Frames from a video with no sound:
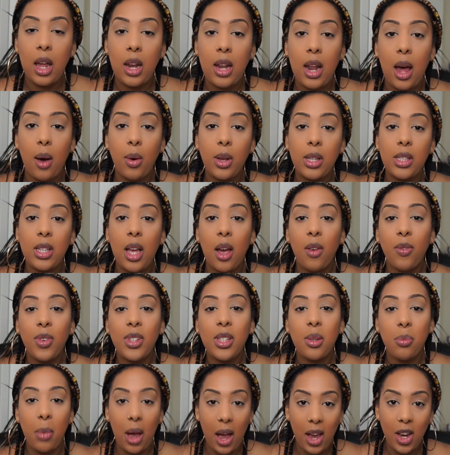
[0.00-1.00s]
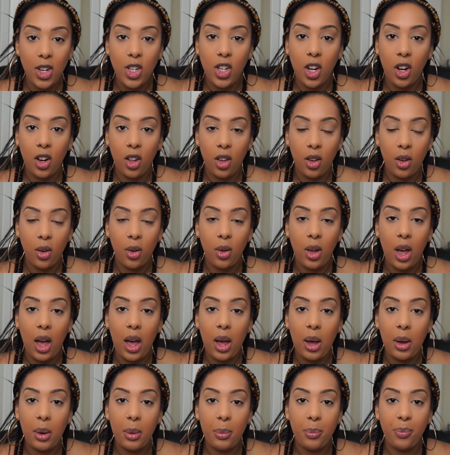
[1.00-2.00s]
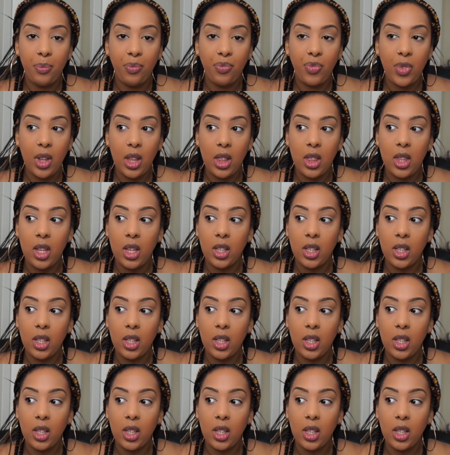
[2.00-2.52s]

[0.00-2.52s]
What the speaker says: Now it's time for some eyeshadow.